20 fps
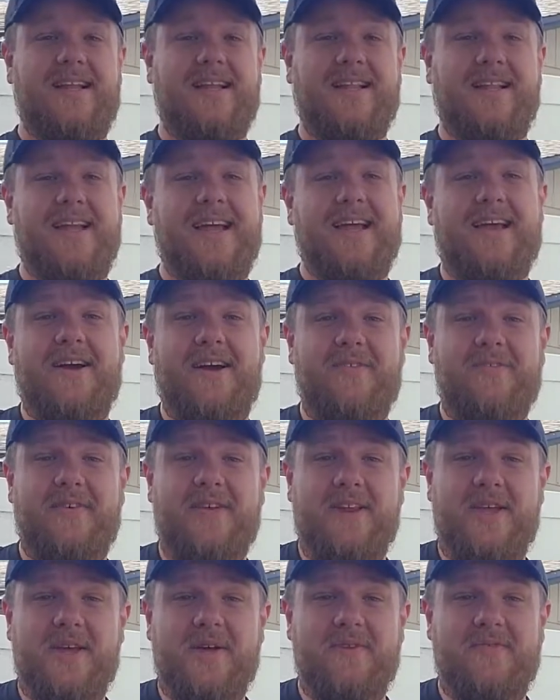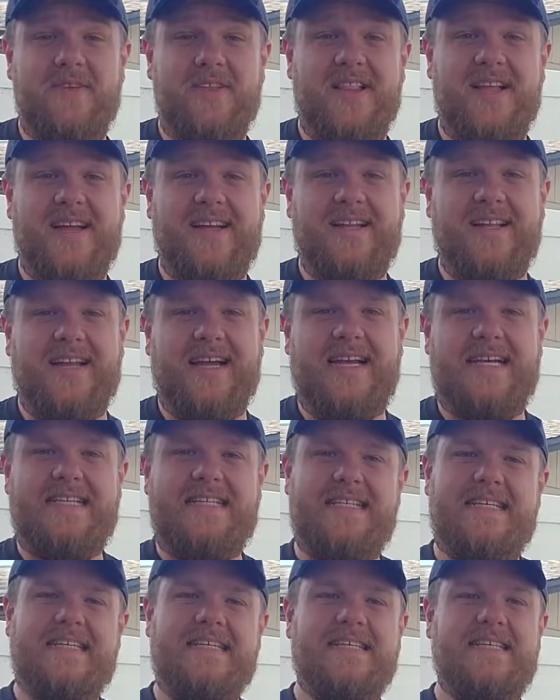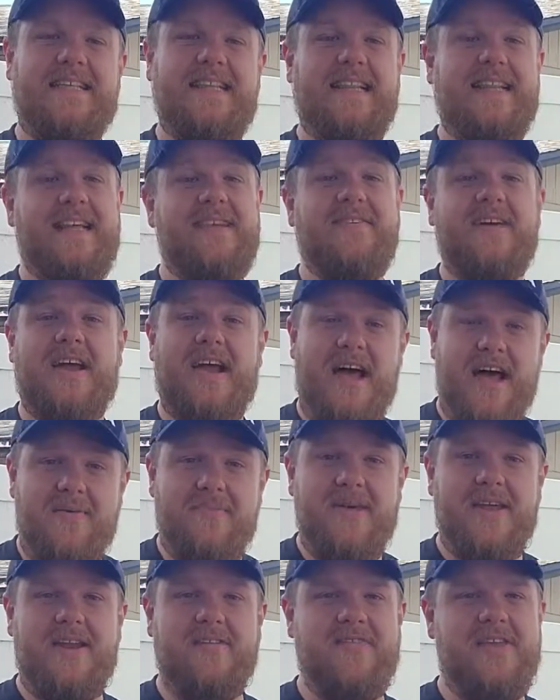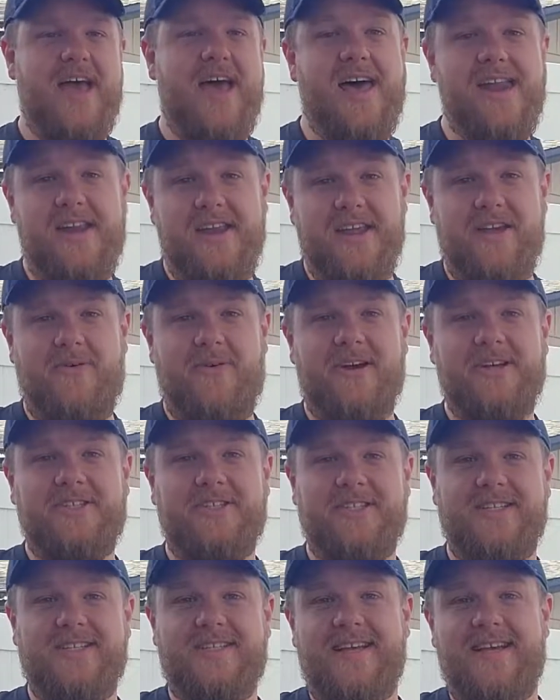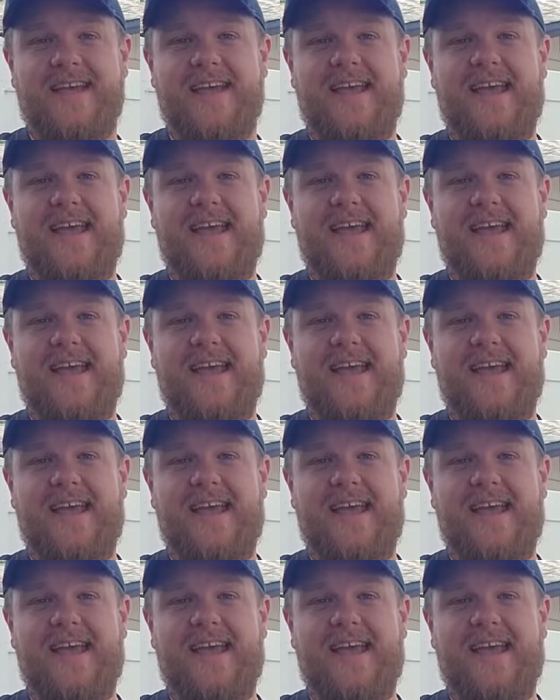Like our video if you liked the content. Leave a comment if you had any questions.